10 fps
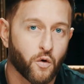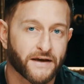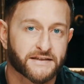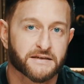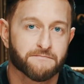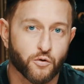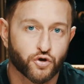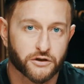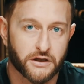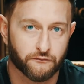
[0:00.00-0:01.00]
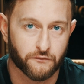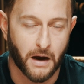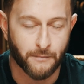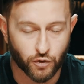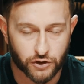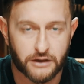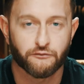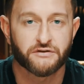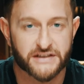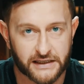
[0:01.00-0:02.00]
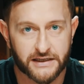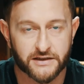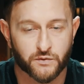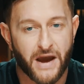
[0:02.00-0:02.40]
quite as emotionally resilient,